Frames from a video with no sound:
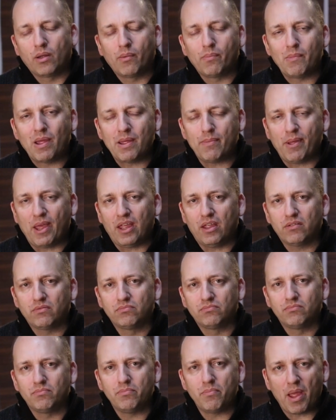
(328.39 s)
Maybe.
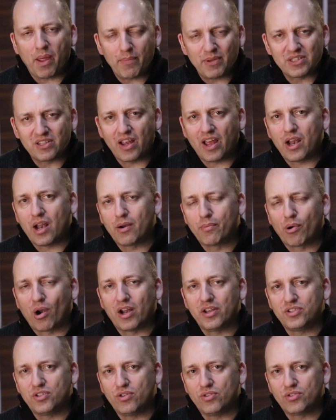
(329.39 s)
Maybe some
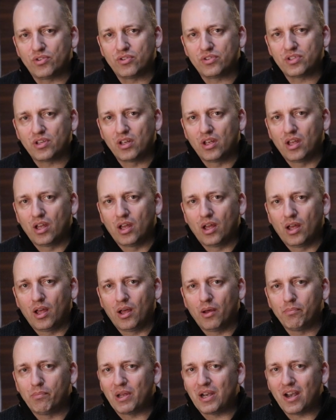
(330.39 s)
enterprise users,
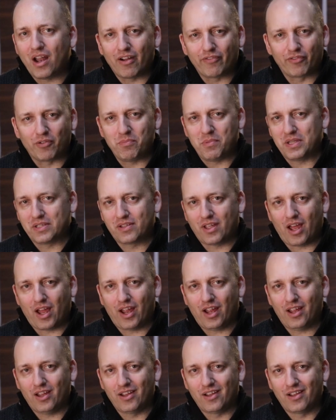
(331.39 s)
but not from this
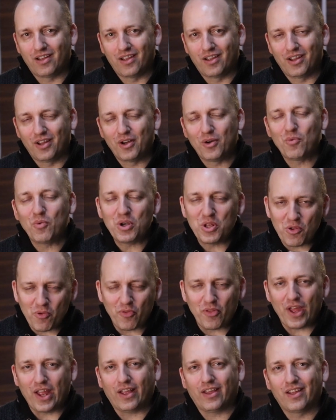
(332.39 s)
guy. What do you
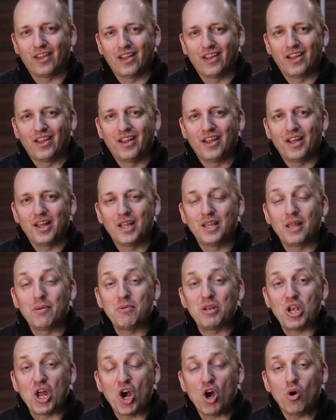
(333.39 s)
think? Let
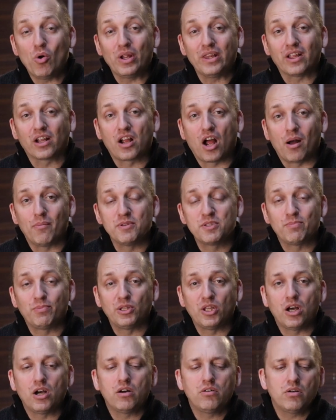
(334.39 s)
me know in the comments
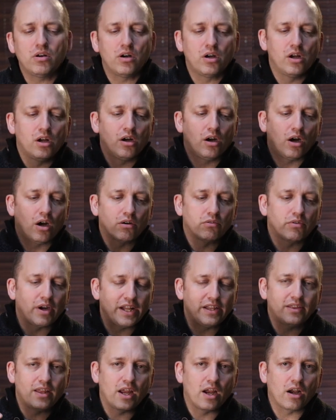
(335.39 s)
below or
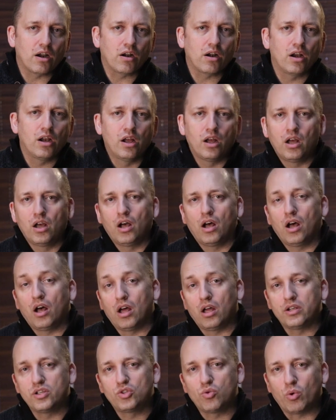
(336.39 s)
right there
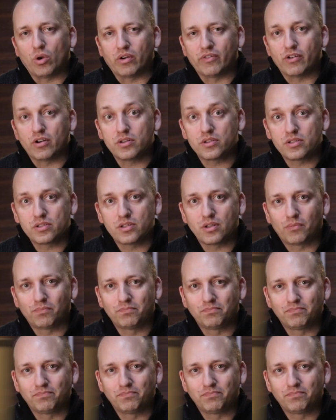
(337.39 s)
on Twitterverse.